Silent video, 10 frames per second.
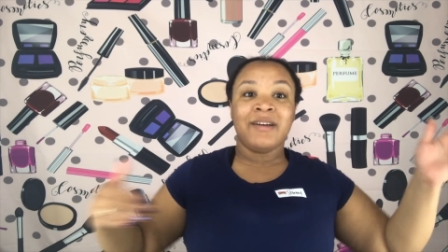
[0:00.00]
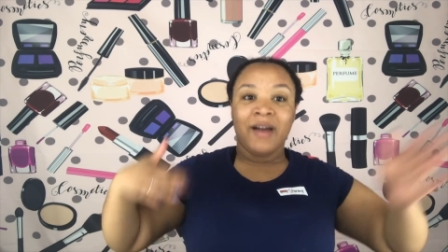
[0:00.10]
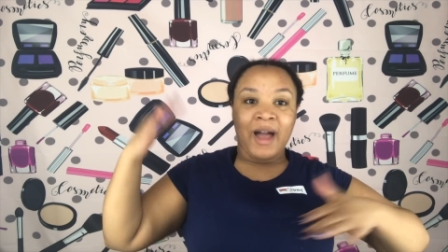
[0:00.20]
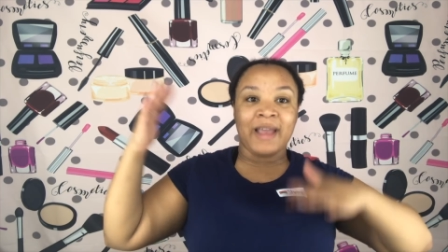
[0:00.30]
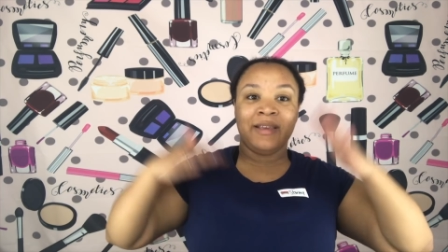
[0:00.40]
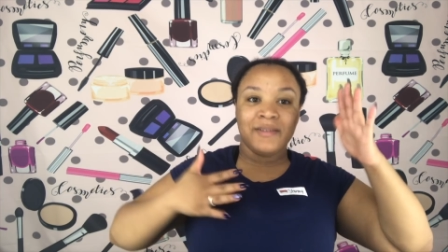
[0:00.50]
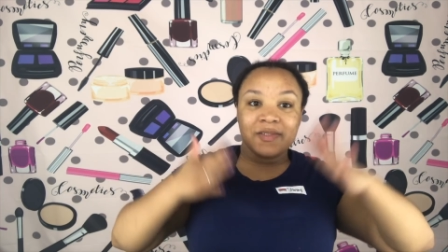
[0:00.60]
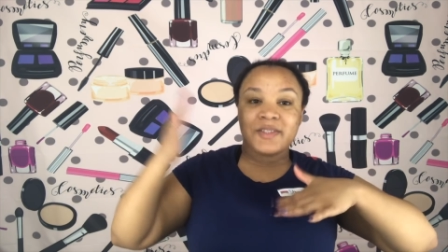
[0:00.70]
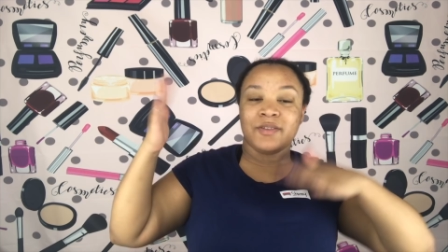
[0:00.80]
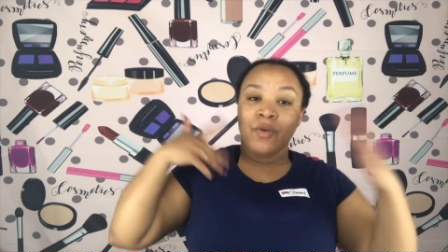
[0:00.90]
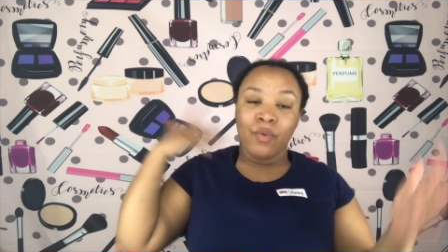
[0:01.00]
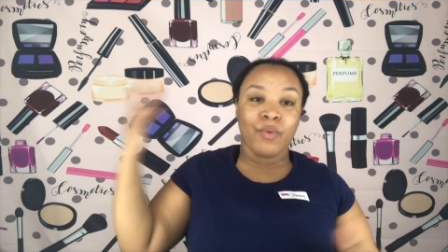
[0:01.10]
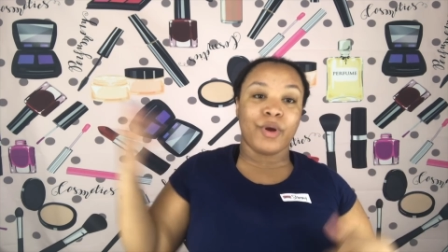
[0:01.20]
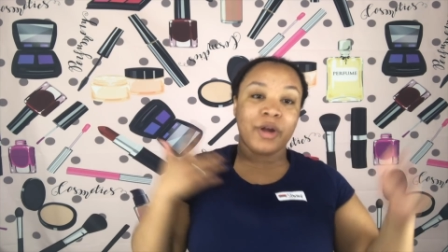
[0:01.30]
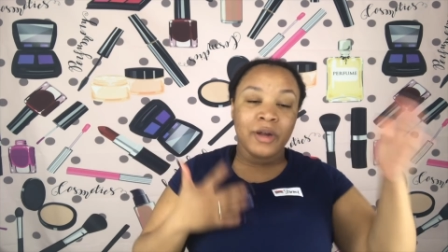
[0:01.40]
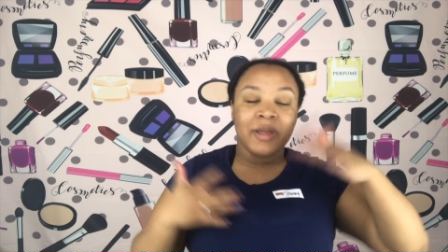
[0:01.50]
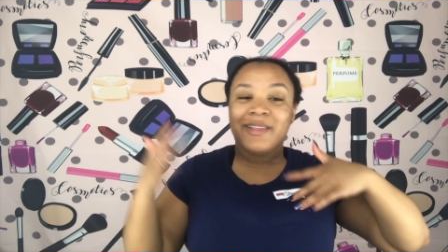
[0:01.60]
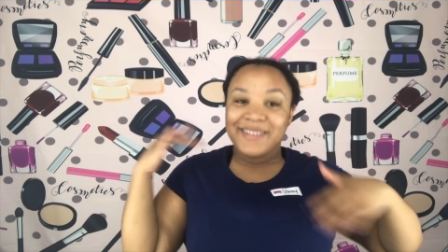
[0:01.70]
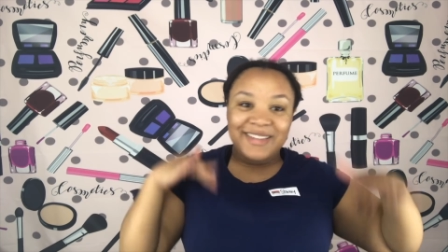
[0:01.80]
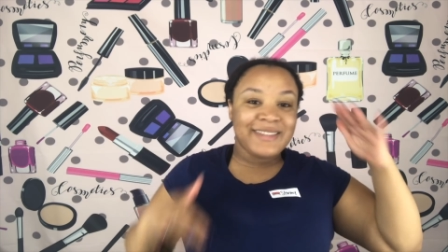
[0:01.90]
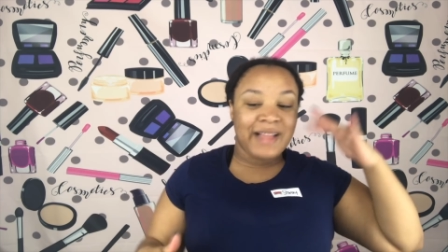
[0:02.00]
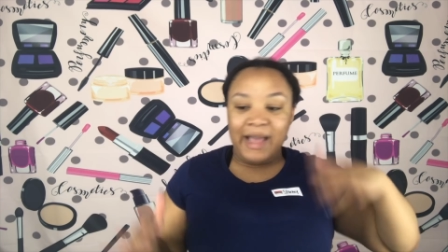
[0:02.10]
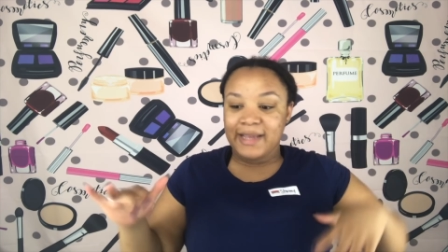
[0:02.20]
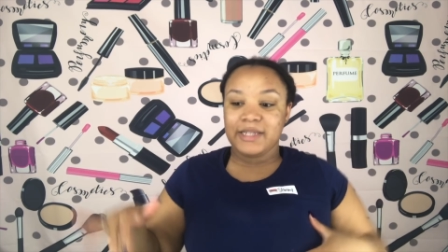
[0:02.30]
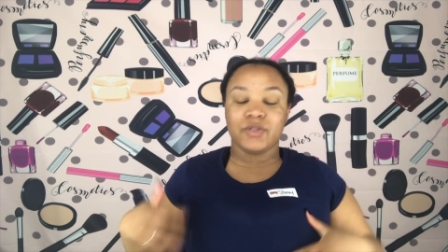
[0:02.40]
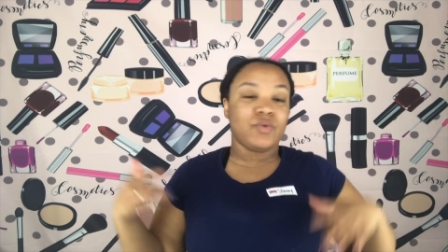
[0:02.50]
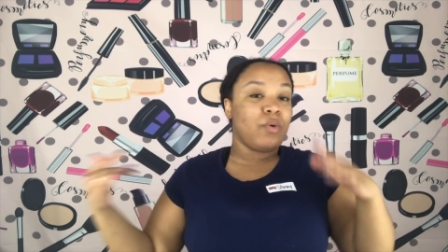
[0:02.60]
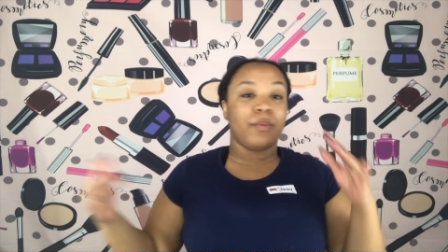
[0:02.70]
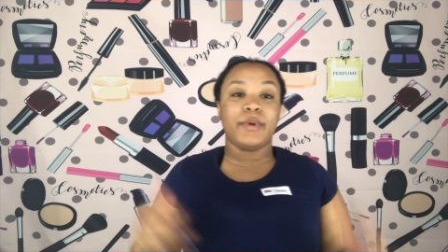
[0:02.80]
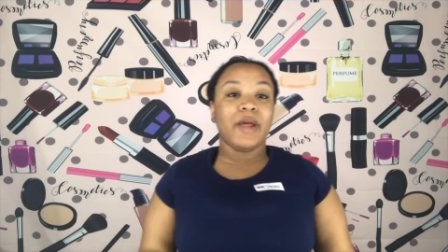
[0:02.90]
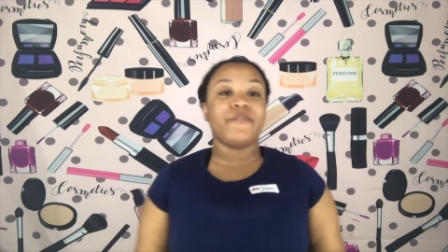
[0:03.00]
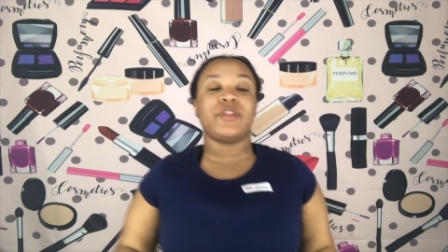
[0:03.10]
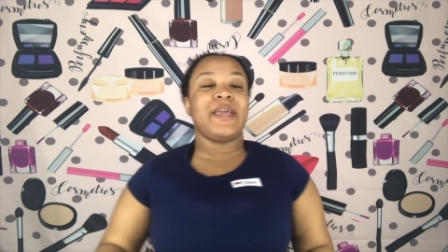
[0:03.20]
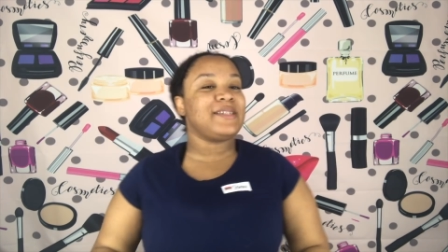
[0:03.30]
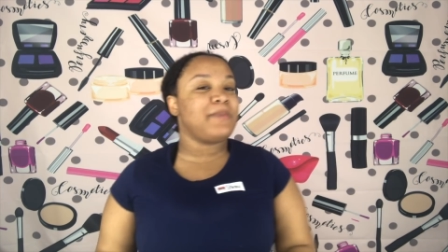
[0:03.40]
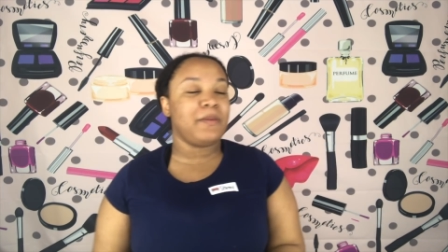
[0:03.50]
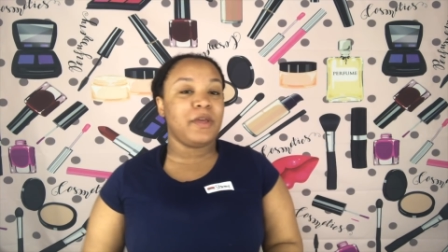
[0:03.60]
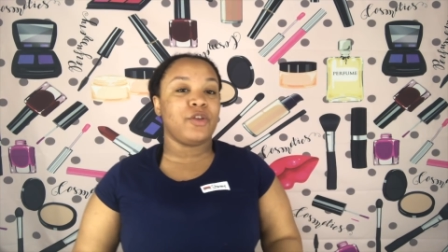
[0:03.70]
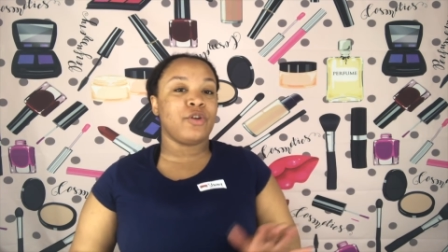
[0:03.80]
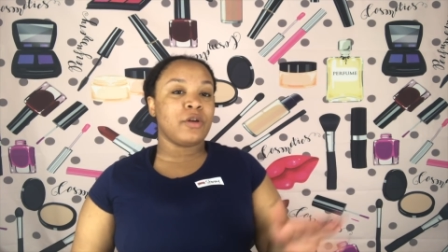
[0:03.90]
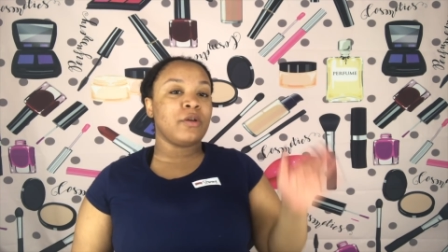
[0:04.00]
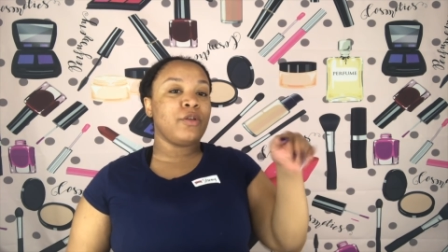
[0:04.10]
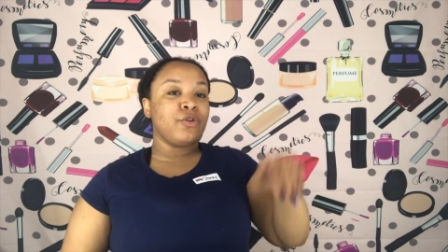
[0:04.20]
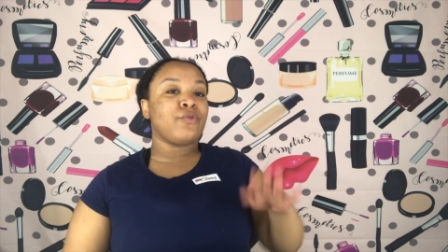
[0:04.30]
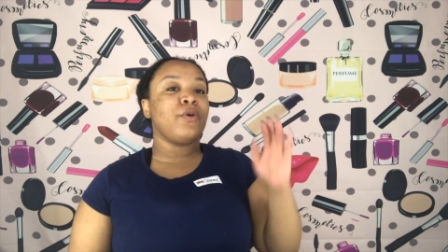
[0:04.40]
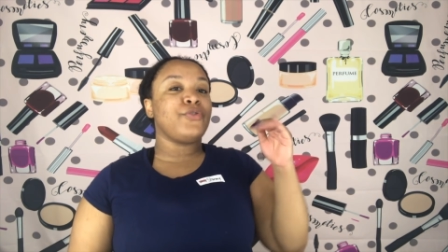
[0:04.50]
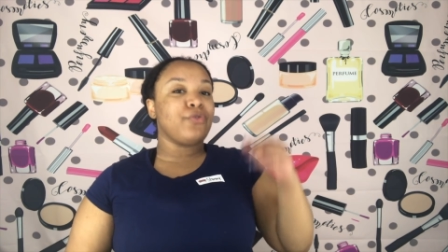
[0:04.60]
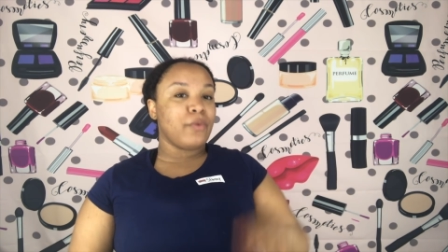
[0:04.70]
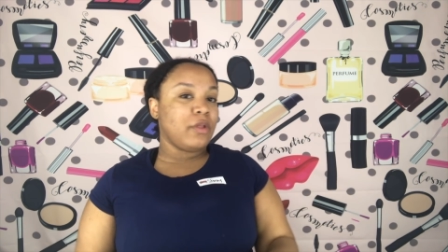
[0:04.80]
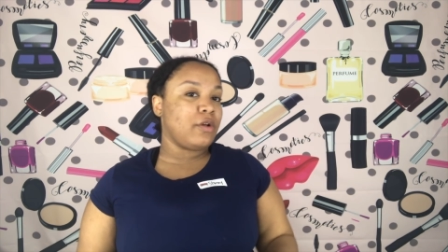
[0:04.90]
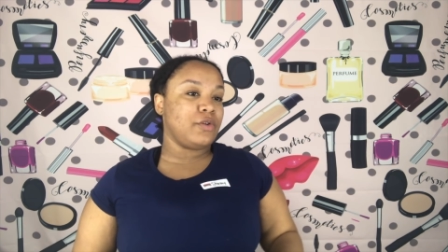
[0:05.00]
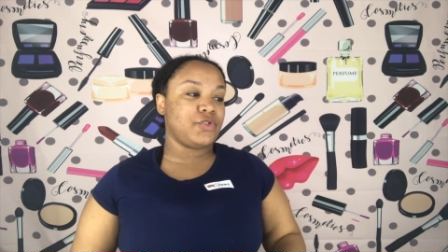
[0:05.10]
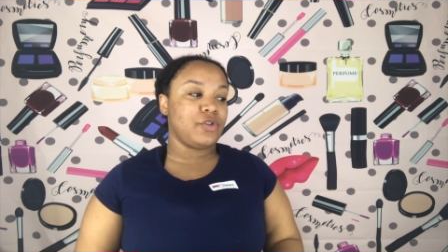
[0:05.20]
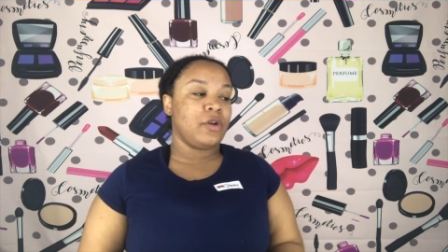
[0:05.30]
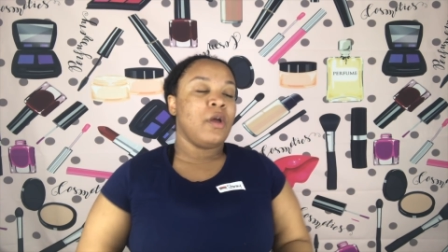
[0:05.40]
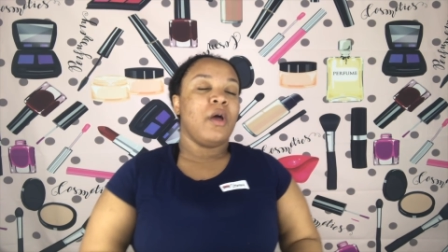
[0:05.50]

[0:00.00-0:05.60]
hikes or declines or whatever the case may be you're going to you're going through a roller coaster